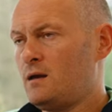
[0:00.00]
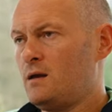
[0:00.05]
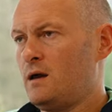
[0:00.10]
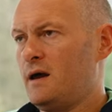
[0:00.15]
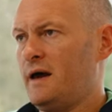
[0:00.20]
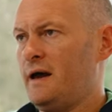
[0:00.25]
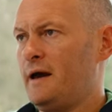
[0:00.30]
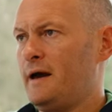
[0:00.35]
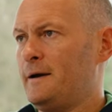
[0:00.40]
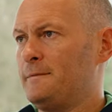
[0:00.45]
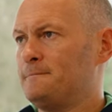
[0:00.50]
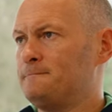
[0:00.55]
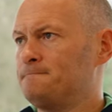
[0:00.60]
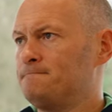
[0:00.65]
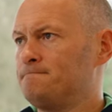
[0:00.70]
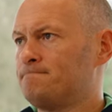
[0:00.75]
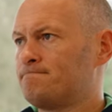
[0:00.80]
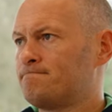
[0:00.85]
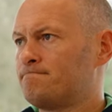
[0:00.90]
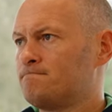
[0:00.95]
I
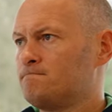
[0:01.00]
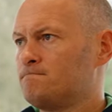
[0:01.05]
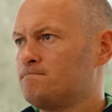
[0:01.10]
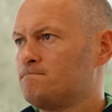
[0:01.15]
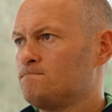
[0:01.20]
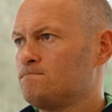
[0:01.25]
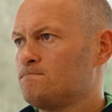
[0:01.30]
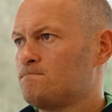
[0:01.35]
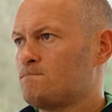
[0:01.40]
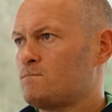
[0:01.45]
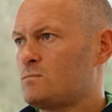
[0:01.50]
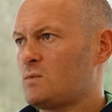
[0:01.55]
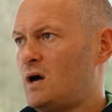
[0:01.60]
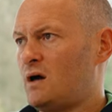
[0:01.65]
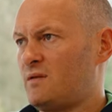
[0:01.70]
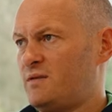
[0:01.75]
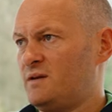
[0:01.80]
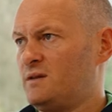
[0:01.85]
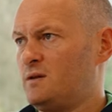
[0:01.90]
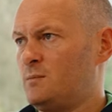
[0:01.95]

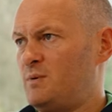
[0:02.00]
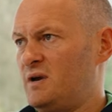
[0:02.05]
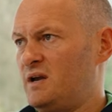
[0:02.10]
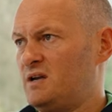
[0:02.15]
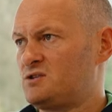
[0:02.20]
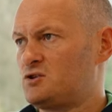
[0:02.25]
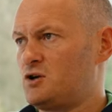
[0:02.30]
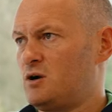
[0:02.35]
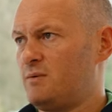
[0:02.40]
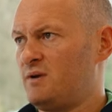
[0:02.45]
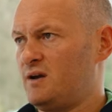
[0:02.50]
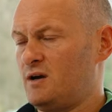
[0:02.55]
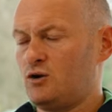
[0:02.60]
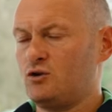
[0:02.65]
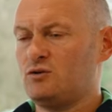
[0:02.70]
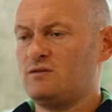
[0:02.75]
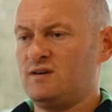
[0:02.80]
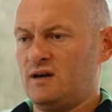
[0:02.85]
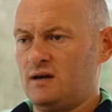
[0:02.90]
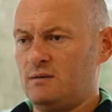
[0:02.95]
think the break's coming at a
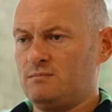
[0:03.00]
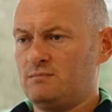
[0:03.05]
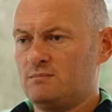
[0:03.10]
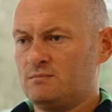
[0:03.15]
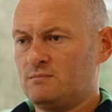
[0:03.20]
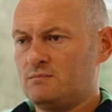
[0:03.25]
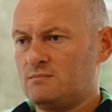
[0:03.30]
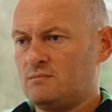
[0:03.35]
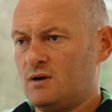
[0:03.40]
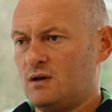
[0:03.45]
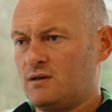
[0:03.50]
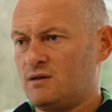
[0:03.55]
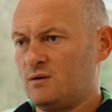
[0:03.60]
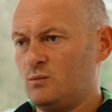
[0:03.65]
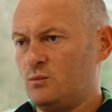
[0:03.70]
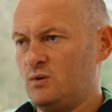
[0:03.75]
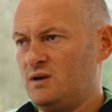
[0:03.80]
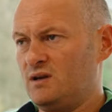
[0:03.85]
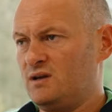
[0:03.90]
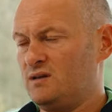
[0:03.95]
good time. I
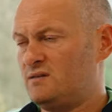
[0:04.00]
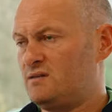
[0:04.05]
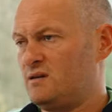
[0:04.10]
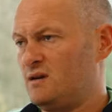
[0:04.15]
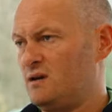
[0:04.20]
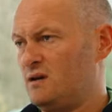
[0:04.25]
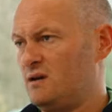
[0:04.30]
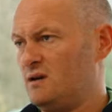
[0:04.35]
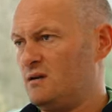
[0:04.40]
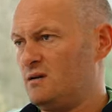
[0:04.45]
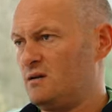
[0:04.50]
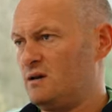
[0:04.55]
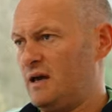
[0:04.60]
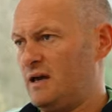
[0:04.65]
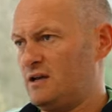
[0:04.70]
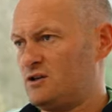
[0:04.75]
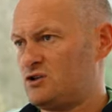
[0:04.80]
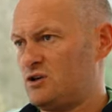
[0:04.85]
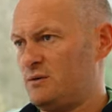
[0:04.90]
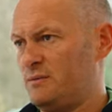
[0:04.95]
think we need to
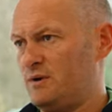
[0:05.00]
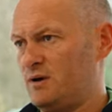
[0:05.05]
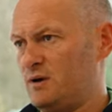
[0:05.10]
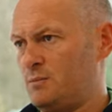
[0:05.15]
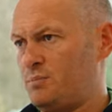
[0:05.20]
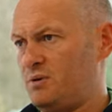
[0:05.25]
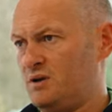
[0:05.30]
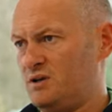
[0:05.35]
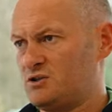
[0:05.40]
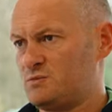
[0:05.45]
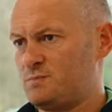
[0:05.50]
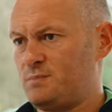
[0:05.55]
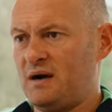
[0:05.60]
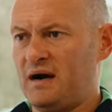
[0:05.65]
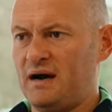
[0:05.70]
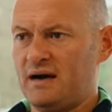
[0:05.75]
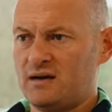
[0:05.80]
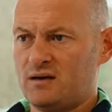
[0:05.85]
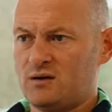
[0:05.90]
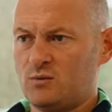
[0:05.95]
get some of our players
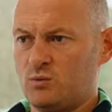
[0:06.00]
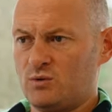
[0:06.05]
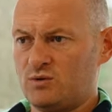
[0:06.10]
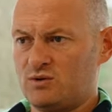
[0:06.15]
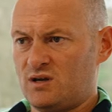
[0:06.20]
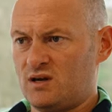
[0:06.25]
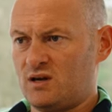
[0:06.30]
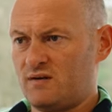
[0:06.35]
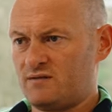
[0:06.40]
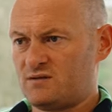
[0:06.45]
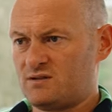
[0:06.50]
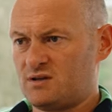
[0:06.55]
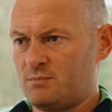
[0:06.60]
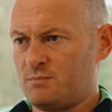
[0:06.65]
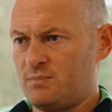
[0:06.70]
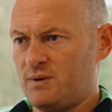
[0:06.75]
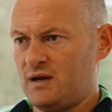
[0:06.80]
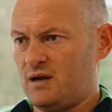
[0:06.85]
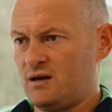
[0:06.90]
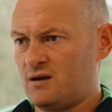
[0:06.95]
back to give us a
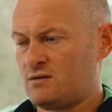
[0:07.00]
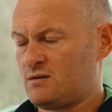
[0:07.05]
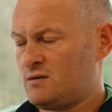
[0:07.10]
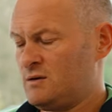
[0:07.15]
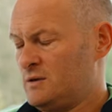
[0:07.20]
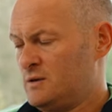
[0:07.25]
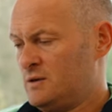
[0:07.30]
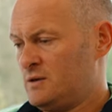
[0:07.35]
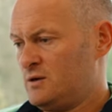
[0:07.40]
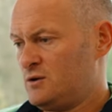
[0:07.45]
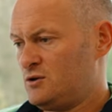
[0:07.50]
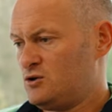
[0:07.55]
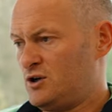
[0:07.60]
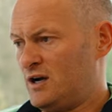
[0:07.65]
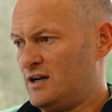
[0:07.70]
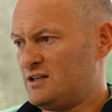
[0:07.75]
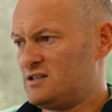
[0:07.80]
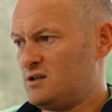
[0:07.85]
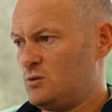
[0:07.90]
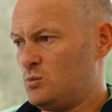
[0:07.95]
better
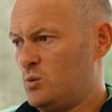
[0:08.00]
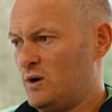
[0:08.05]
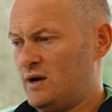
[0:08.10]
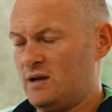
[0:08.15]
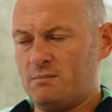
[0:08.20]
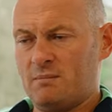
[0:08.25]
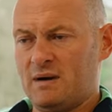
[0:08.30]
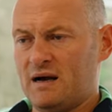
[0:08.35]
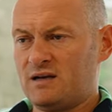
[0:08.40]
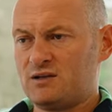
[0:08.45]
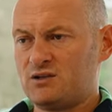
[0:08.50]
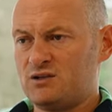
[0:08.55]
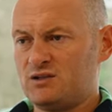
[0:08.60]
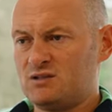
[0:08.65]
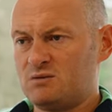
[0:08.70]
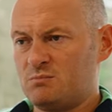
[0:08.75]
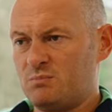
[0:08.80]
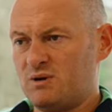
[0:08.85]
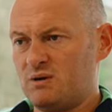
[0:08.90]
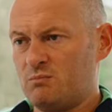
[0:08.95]
chance of winning
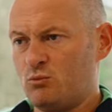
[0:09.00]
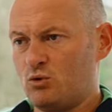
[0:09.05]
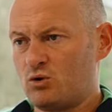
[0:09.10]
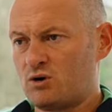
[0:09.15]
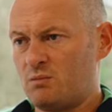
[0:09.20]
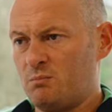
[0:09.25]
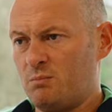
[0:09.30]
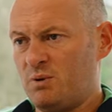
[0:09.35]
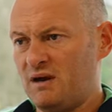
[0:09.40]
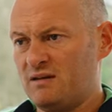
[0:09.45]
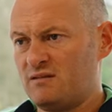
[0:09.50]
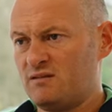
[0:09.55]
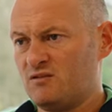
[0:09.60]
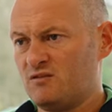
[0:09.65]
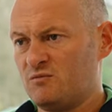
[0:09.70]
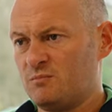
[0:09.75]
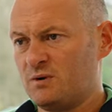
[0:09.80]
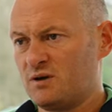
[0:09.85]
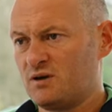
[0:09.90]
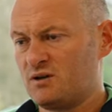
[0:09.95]
matches and being more
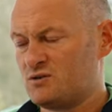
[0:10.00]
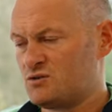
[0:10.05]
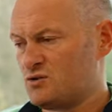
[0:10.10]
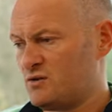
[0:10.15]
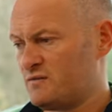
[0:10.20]
competitive, because